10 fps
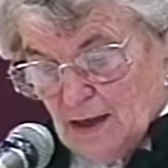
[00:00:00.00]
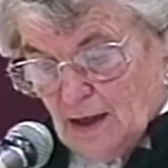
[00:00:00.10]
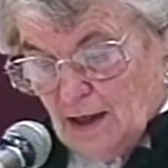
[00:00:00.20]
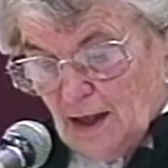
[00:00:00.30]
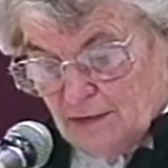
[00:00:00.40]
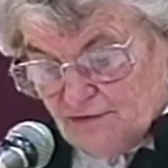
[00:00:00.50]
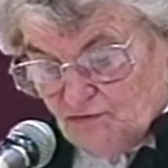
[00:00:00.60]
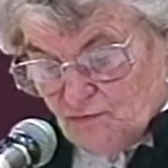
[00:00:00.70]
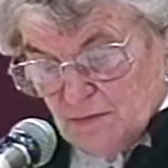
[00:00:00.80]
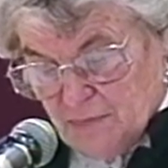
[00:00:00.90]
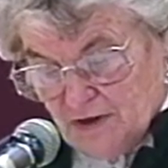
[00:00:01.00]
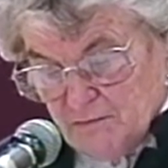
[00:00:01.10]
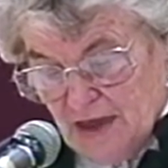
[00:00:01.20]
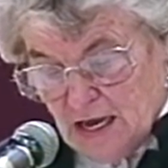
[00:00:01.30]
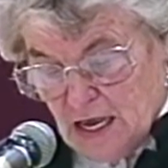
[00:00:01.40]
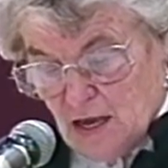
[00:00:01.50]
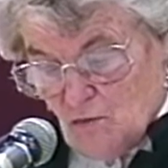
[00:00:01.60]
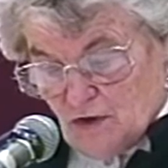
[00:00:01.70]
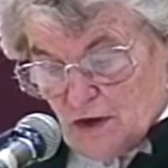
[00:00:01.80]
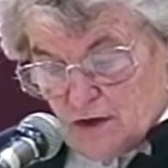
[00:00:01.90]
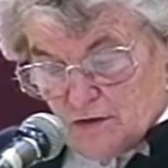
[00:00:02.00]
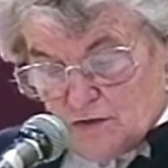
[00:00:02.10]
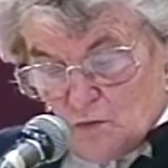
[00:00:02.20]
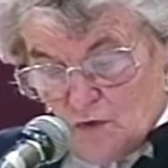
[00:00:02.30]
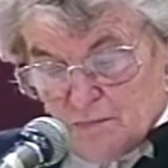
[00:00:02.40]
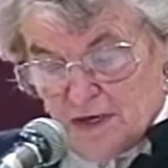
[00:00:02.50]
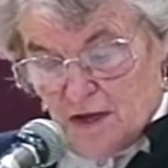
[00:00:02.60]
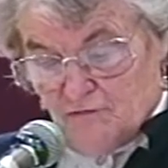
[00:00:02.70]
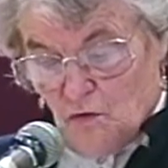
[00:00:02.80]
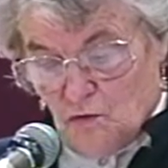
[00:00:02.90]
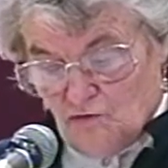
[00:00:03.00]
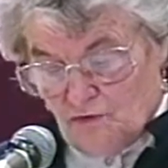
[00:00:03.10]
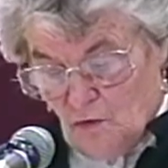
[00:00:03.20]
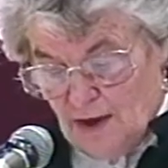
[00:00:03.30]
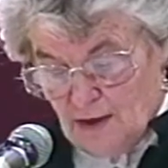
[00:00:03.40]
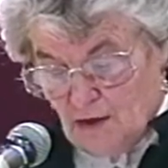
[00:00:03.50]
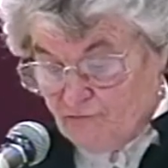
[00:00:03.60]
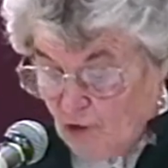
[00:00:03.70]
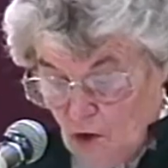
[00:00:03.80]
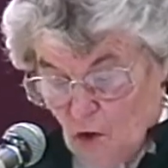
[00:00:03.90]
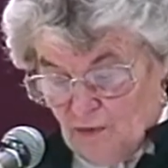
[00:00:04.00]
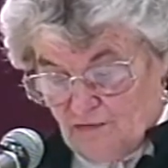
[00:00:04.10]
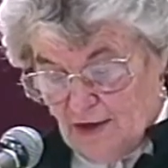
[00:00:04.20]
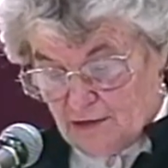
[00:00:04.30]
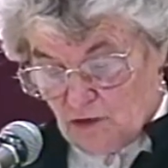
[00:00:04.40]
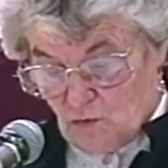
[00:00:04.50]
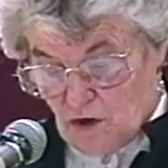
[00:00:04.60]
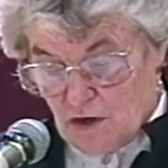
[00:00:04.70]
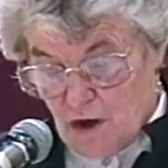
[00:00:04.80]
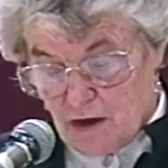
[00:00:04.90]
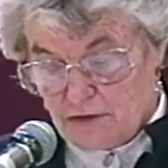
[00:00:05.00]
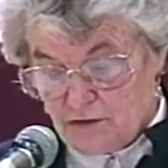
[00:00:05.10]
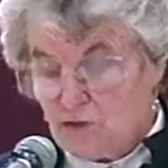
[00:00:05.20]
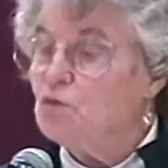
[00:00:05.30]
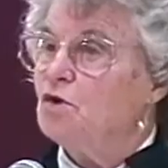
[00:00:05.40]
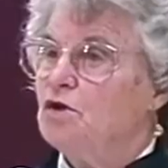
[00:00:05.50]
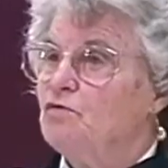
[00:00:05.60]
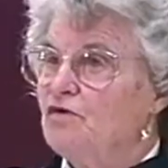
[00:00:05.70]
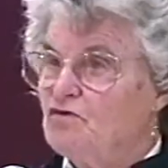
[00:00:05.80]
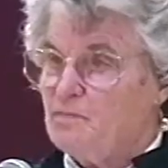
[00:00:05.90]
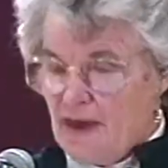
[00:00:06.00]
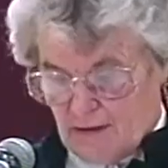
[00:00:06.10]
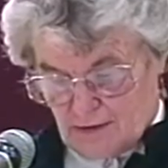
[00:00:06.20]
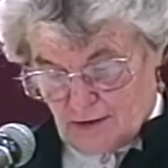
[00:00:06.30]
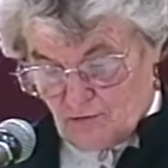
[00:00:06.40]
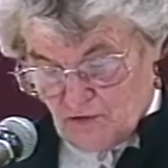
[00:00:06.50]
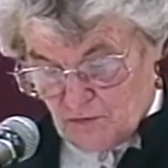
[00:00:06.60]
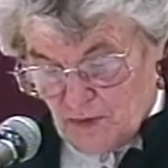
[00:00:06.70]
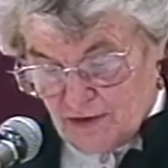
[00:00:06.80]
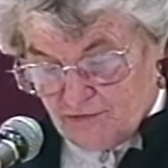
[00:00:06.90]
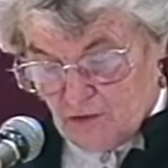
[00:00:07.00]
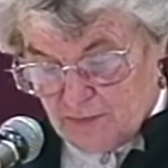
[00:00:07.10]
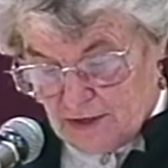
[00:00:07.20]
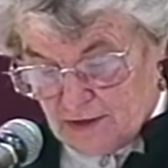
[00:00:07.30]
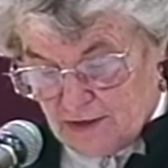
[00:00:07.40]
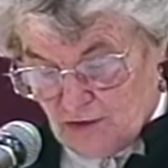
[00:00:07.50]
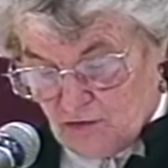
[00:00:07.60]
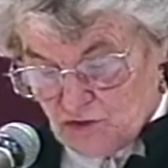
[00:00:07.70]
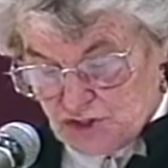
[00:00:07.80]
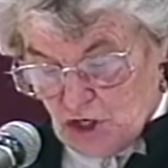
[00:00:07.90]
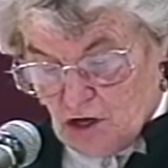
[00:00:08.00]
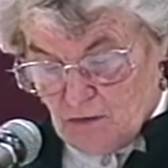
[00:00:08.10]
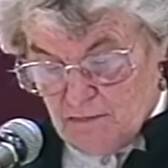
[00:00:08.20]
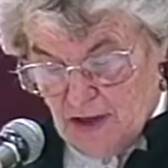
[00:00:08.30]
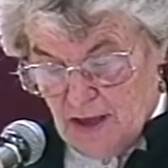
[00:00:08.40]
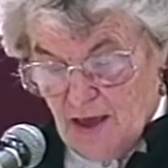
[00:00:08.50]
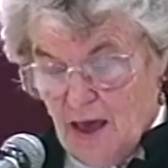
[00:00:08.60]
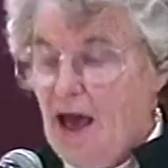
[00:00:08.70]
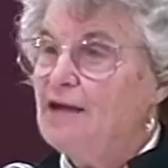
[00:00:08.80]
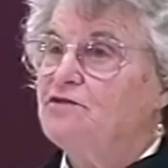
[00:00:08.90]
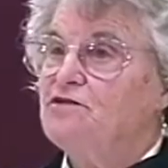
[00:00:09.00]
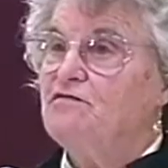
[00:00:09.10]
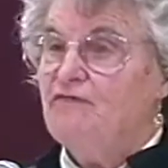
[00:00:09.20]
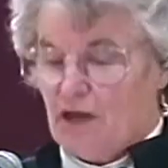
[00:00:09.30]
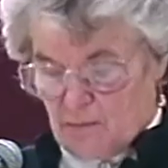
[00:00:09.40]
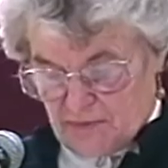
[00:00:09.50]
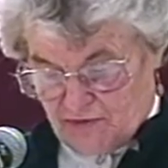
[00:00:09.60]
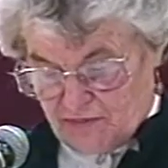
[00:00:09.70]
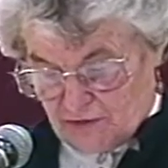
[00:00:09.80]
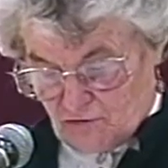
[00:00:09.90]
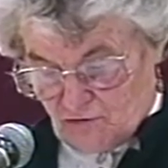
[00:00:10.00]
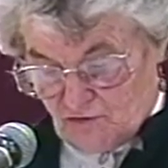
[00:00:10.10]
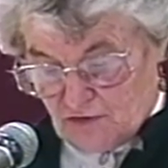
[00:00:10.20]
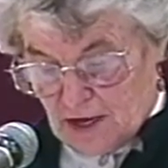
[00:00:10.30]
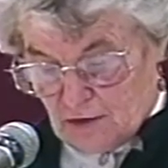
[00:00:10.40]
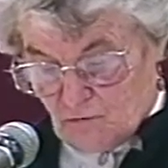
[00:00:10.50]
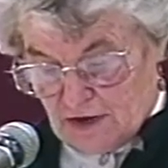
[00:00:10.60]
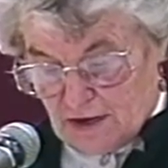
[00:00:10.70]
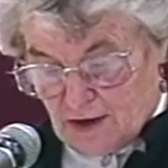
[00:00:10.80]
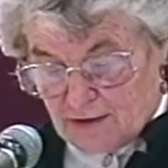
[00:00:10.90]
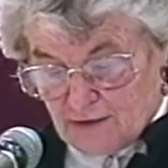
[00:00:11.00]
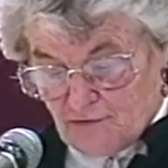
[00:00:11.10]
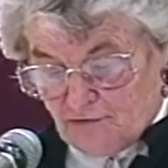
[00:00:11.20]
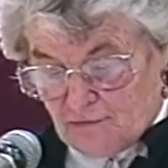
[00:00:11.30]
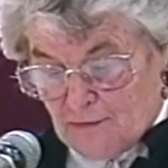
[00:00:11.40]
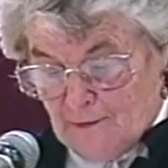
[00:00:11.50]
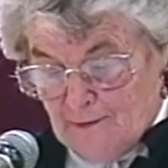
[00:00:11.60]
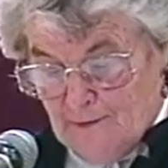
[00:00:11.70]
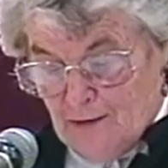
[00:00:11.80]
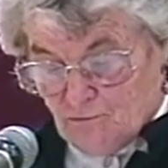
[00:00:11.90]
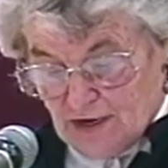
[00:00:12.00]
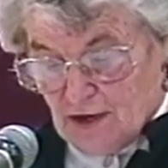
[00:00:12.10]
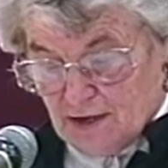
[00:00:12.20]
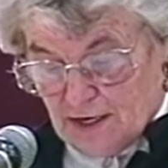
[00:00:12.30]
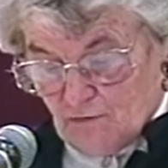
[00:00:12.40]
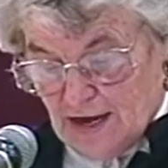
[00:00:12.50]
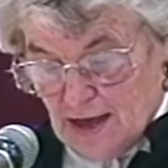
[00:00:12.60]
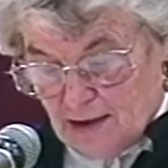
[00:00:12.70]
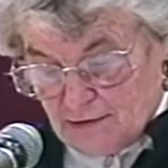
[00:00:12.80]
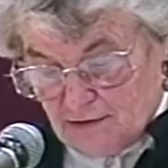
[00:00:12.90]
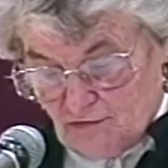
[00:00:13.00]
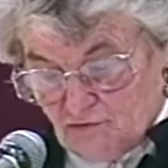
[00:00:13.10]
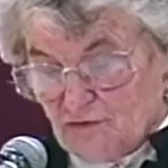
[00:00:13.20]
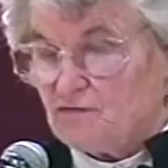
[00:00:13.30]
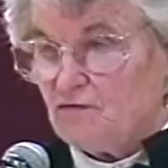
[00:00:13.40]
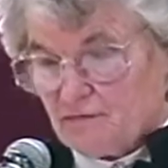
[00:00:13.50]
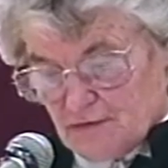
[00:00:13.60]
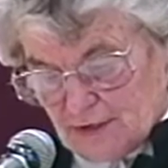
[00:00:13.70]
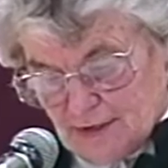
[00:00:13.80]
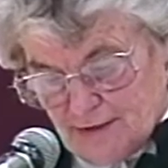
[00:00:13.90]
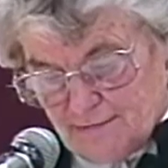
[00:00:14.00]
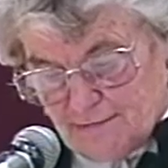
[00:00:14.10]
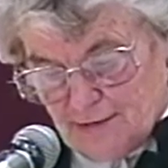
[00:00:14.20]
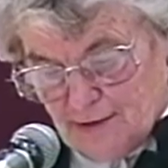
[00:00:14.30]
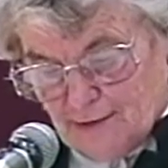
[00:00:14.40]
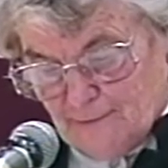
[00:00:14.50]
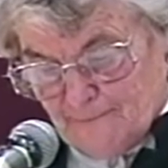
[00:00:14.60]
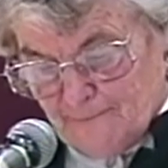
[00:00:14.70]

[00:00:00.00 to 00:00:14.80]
I'll just read part. Many would argue that women have always had to work harder to earn respect and responsibility on the job and to develop a thicker skin regarding realities such as the glass ceiling.